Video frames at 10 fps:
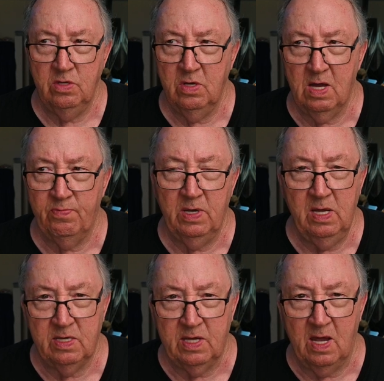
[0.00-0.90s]
You got
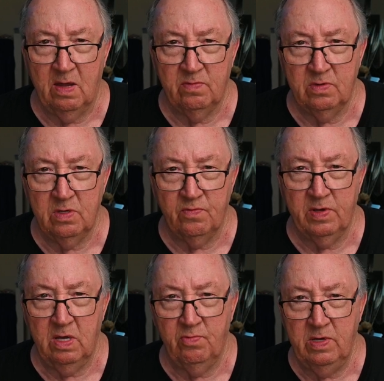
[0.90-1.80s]
plenty of time. Don't
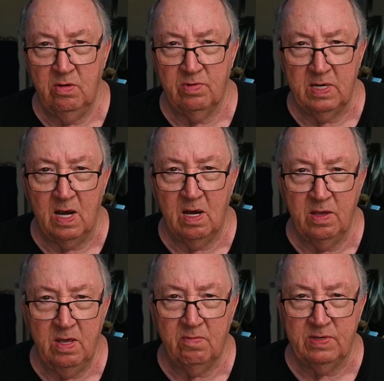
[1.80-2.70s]
forget when you retire,
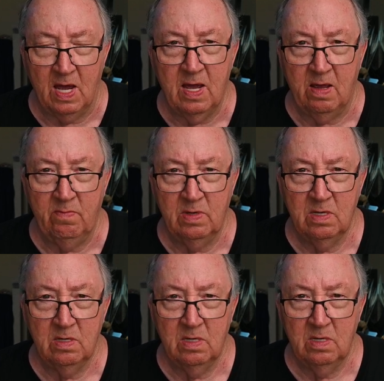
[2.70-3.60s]
you have time.
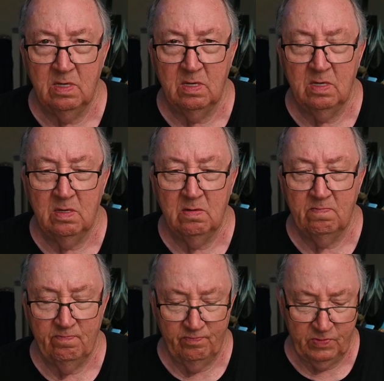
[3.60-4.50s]

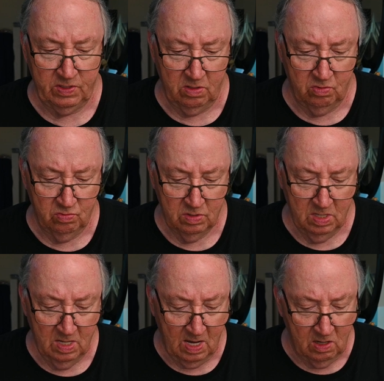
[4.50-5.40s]
So
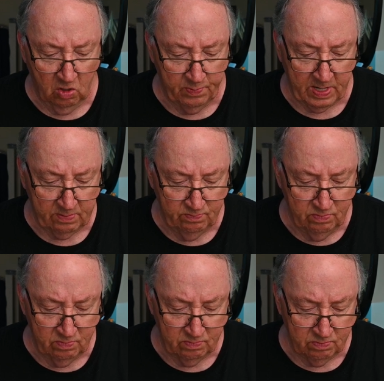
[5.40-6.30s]
I hope I
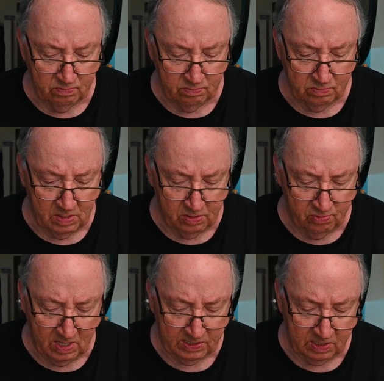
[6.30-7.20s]

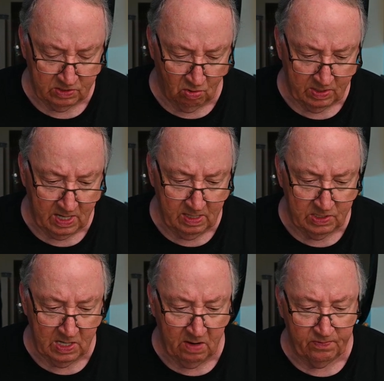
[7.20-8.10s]
address this okay,
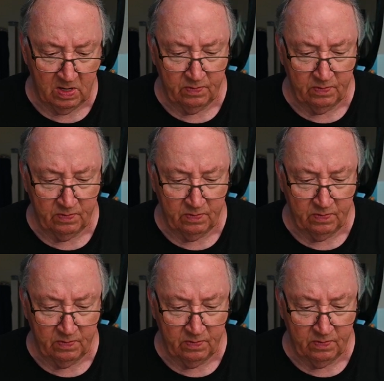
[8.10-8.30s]
Jeff.